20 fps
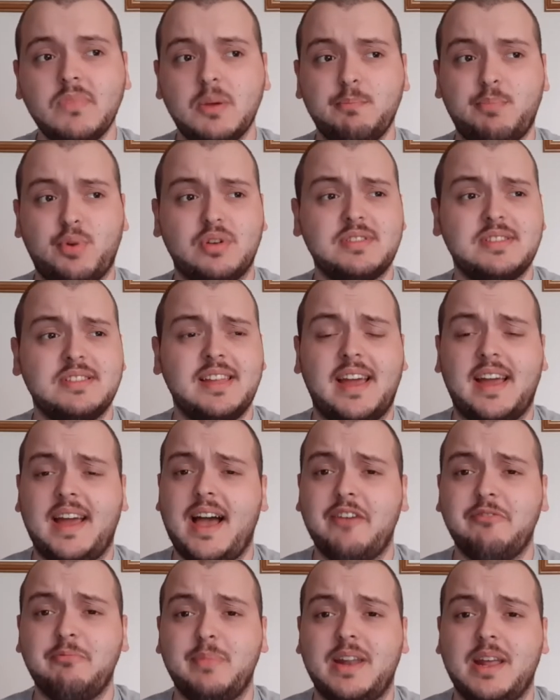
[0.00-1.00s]
personally I
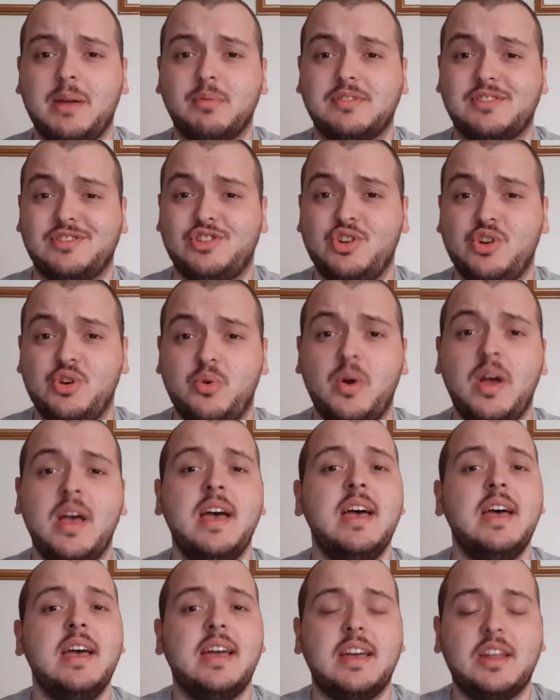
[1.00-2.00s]
haven't been able to do
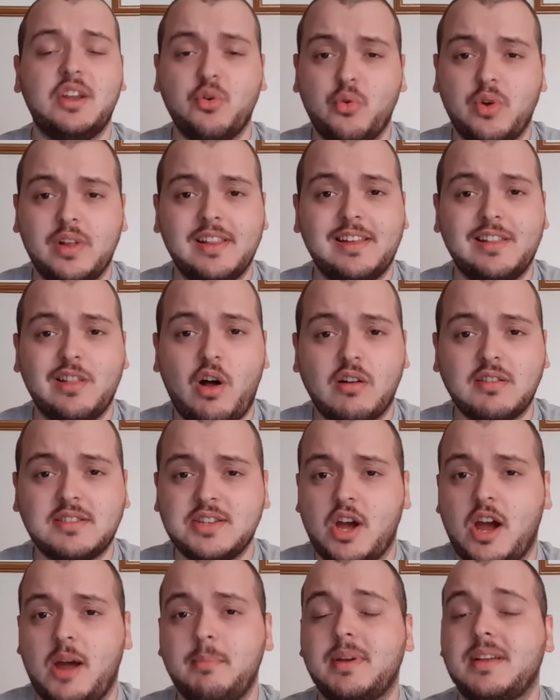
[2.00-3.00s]
in a really long
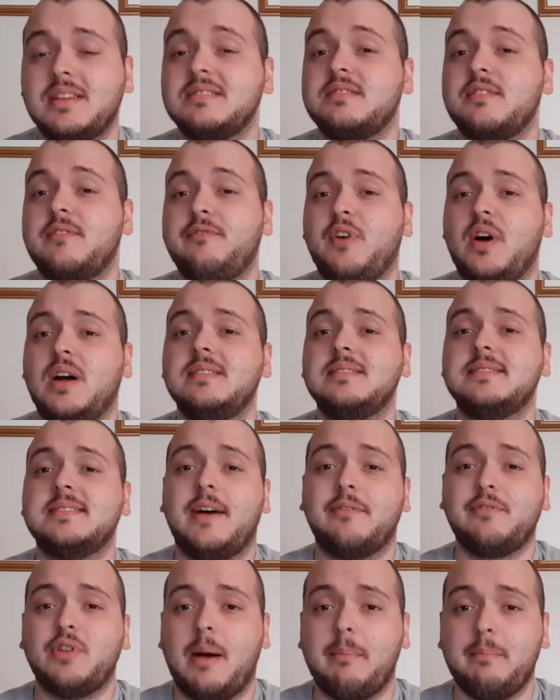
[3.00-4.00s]
time because the funds
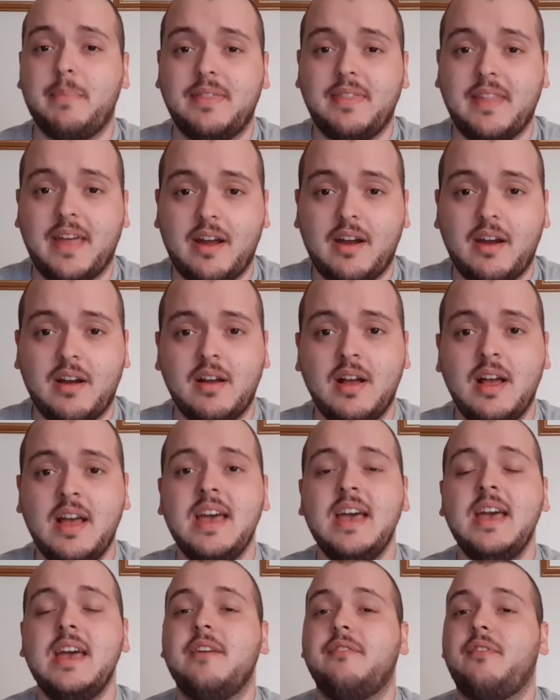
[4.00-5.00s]
have not been there.
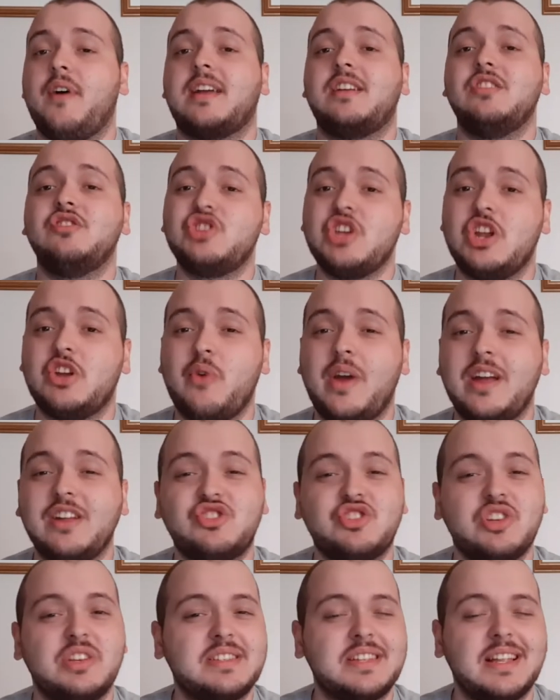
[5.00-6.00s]
If I can generate
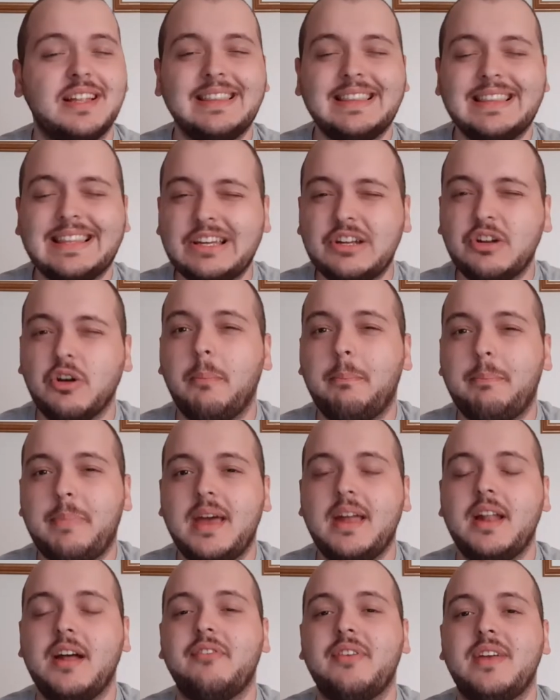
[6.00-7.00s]
just a little
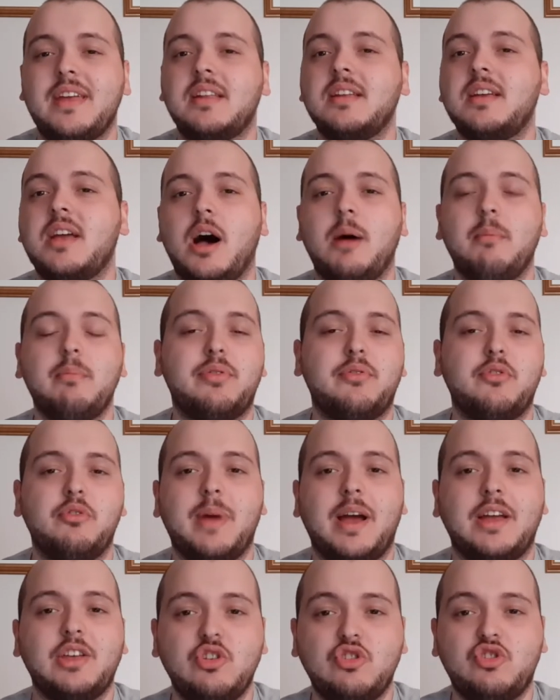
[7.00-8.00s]
bit of income through
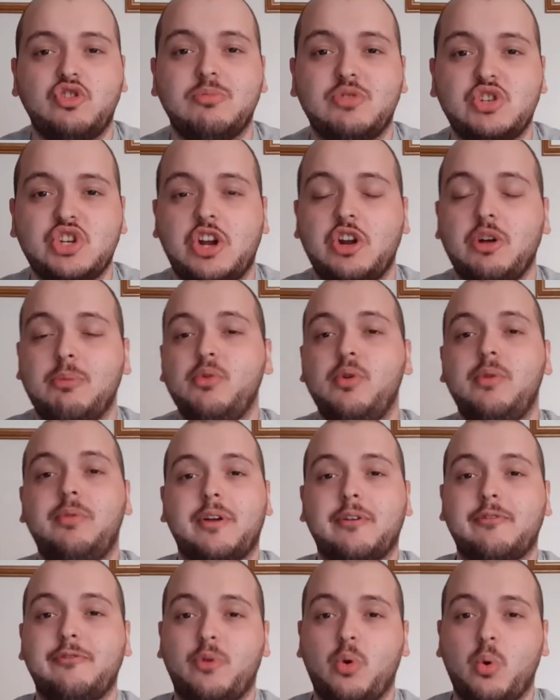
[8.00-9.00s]
my YouTube channel
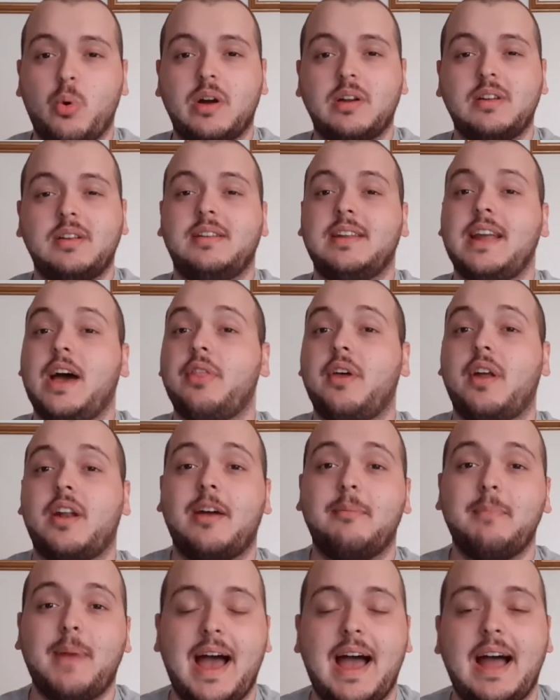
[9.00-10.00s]
moving forward, now that
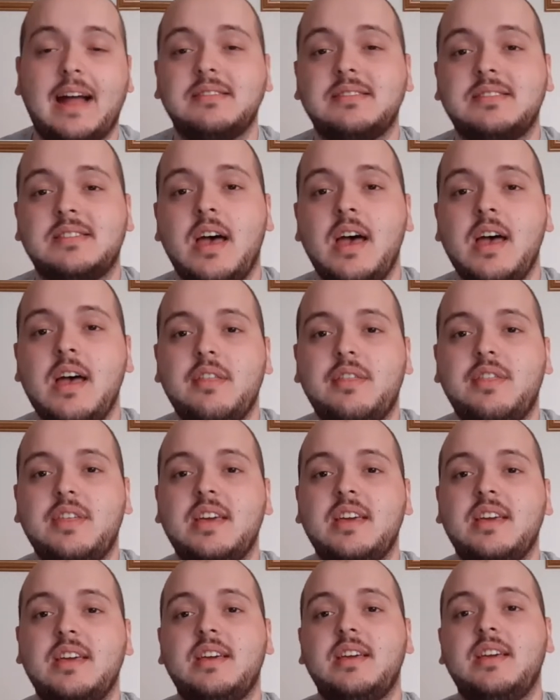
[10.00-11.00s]
I'm at
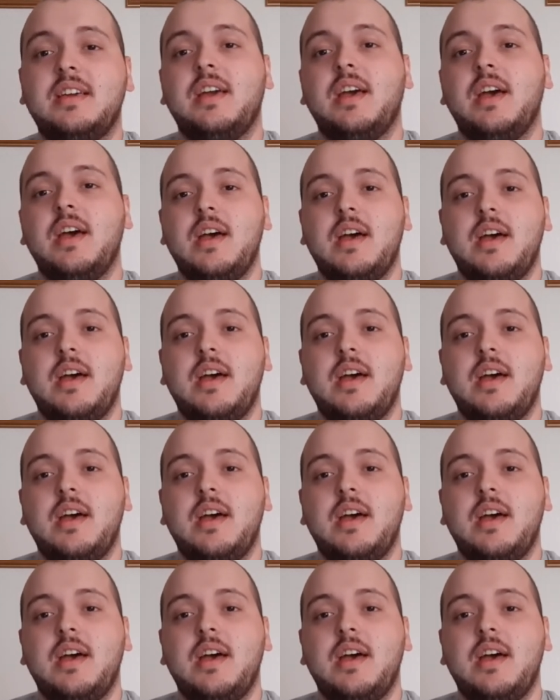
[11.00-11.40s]
the